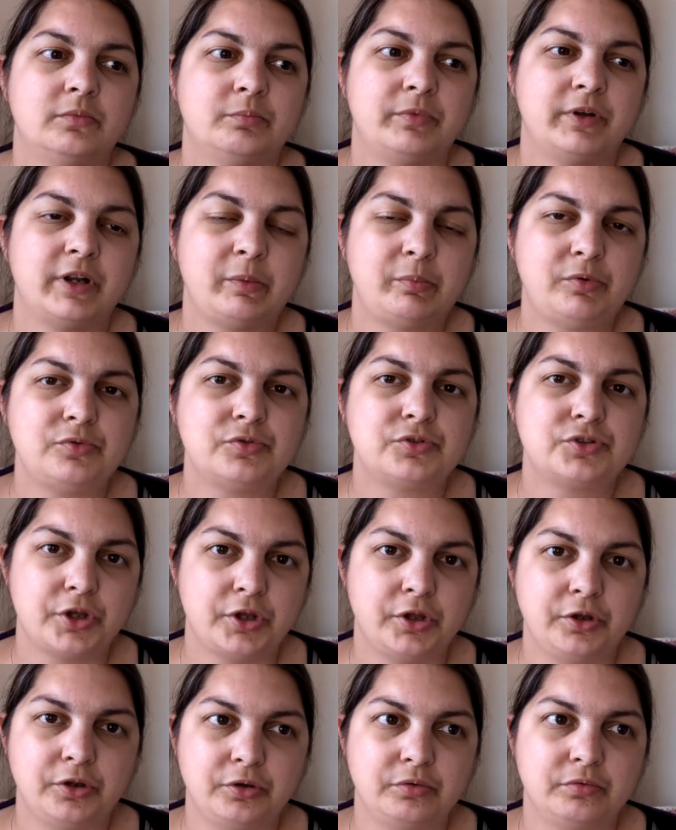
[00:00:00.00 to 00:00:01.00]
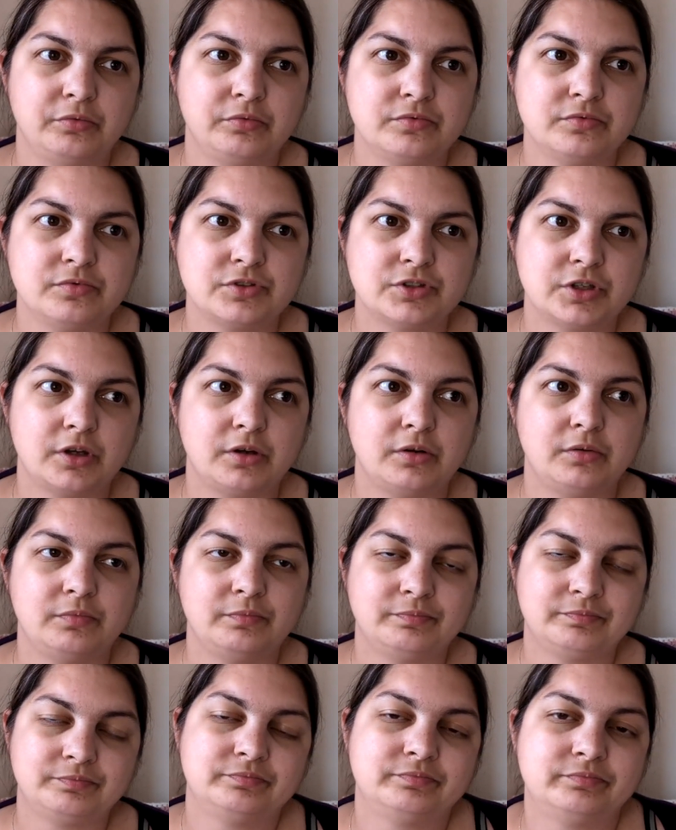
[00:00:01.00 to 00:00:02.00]
But I bought two. So
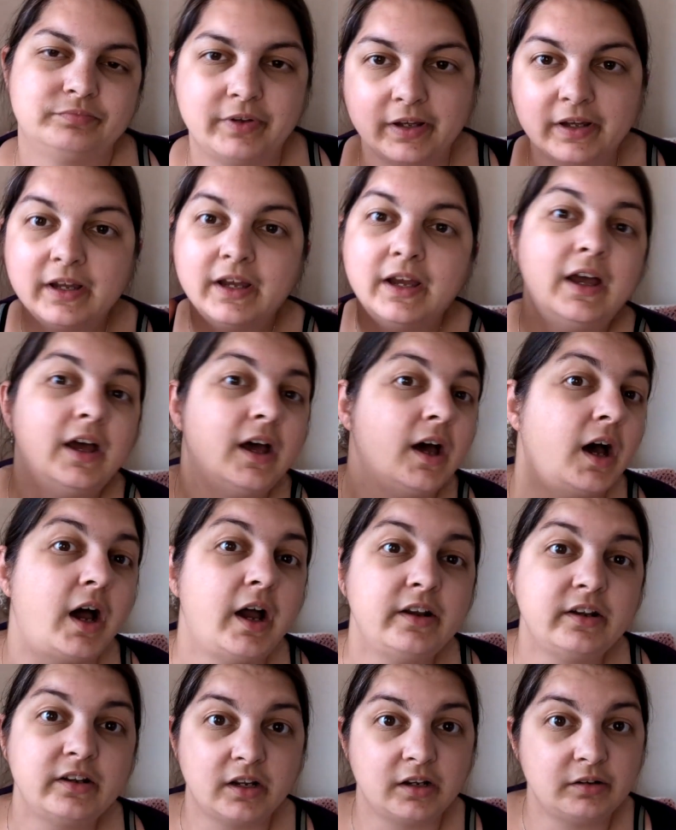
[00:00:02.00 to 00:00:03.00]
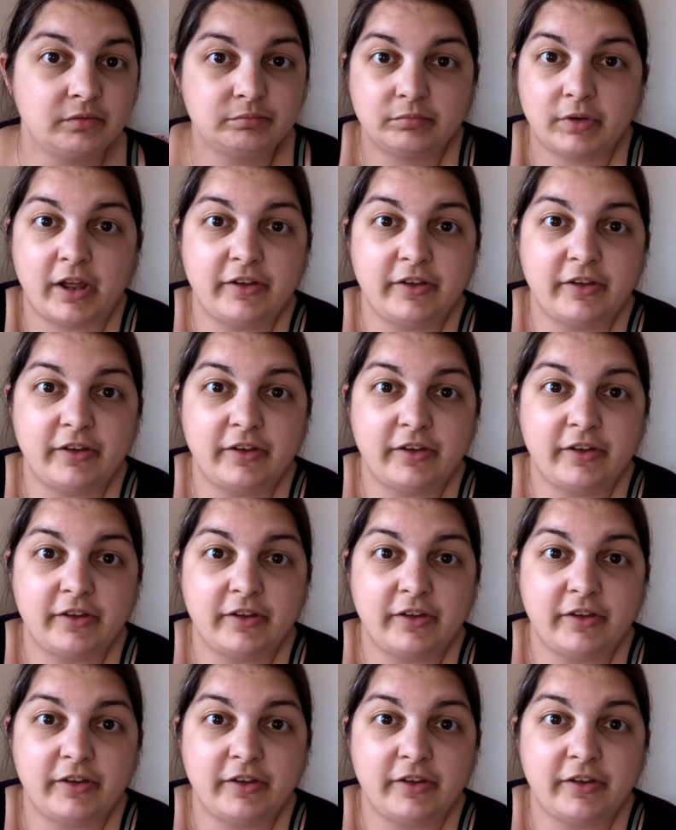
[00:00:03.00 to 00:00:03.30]
I don't know.